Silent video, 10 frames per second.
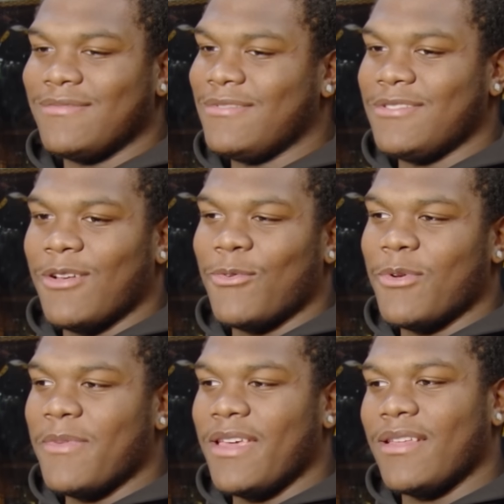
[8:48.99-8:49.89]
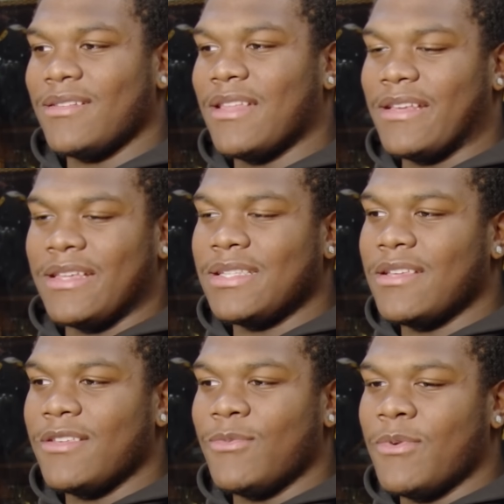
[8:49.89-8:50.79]
You know, one man, like they
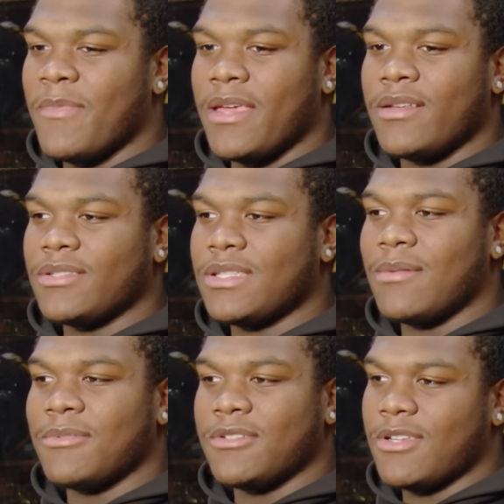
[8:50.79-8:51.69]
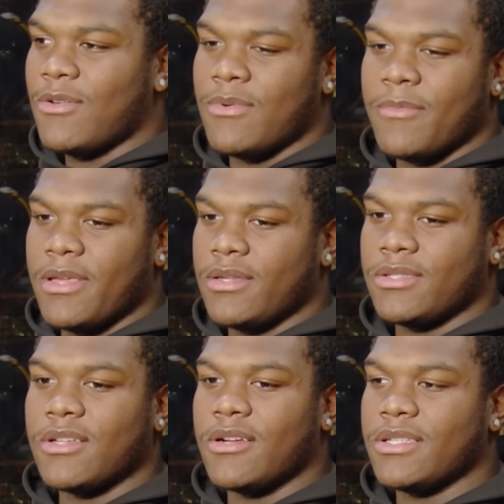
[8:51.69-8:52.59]
say, one man don't stop no show, one man
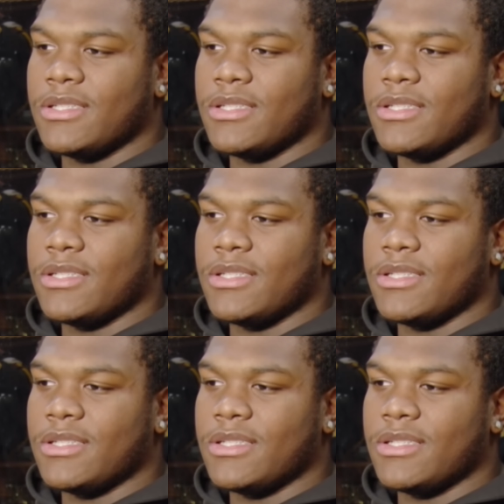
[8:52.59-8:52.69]
don't start it.